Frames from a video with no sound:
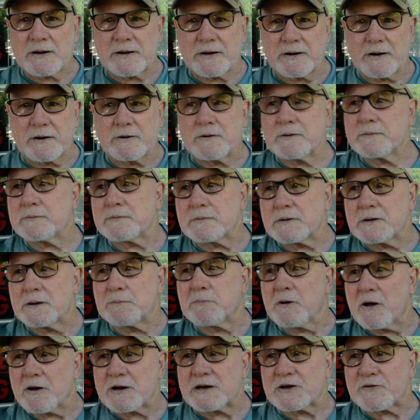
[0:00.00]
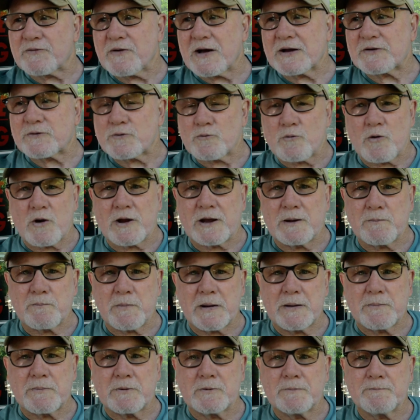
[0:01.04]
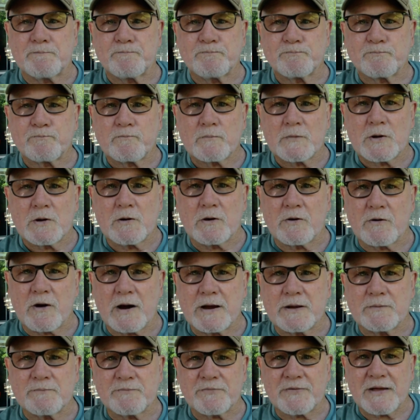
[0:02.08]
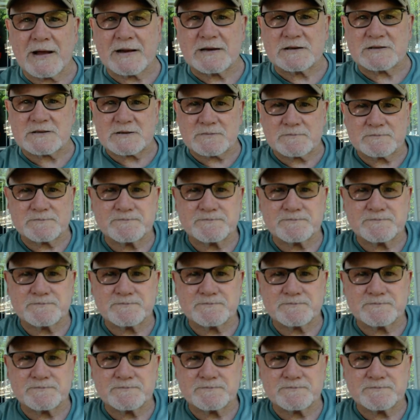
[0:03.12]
you know, and the blog is Facts for Working People. All right, thanks.